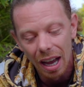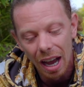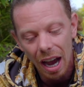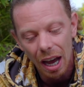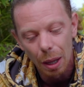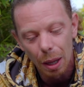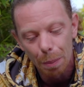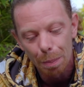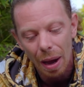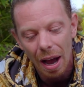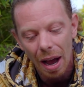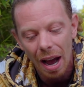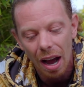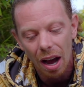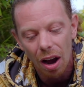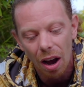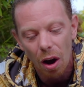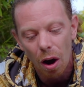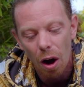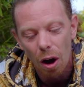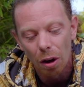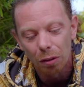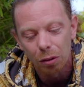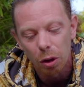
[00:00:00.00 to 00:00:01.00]
And
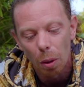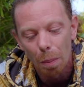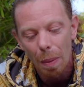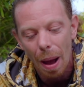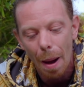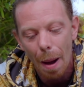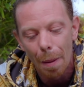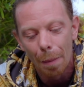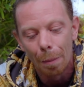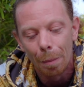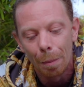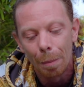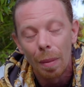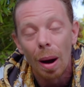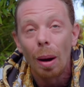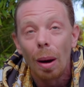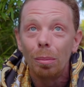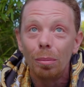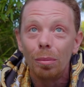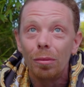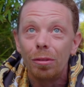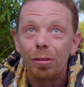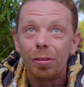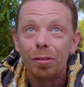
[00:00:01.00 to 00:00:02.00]
after about a
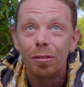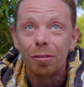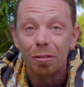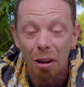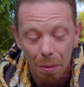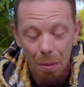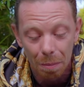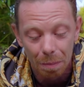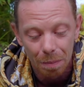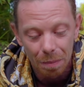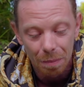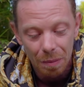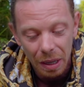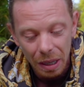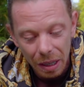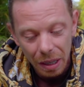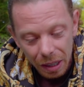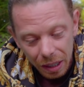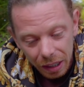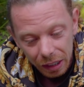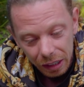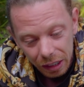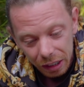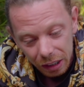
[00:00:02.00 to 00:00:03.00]
month, fam,
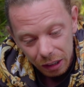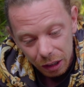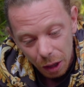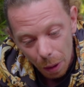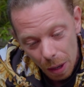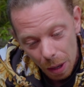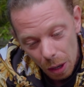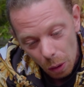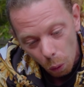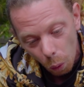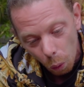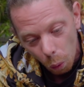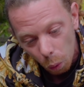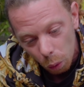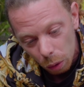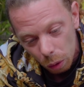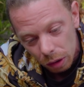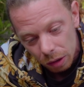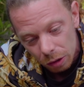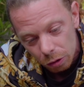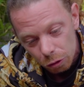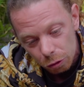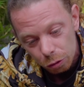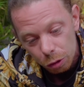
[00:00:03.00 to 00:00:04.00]
the little
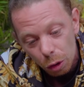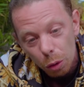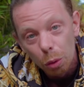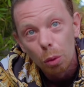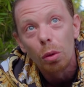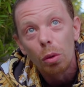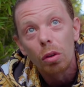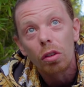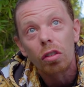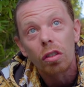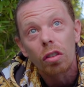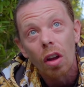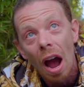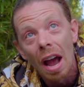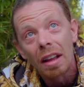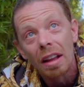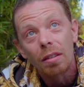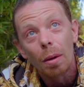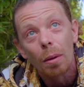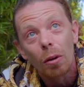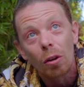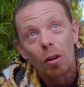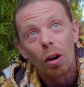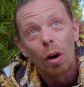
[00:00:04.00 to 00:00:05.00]
roots started
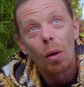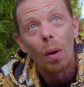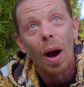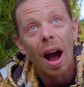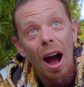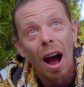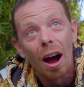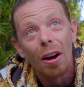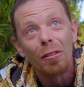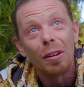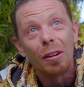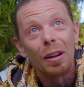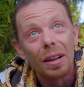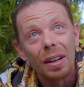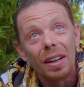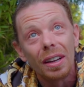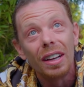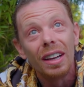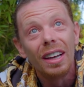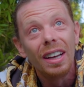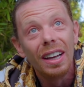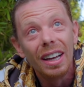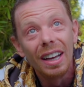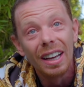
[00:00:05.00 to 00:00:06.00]
to grow out of it.
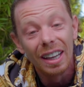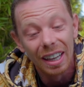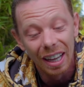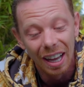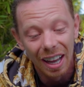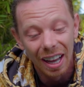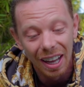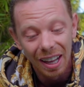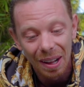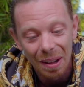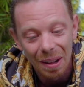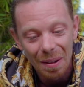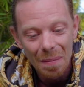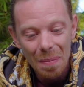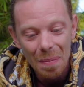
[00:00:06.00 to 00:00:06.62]
Yeah?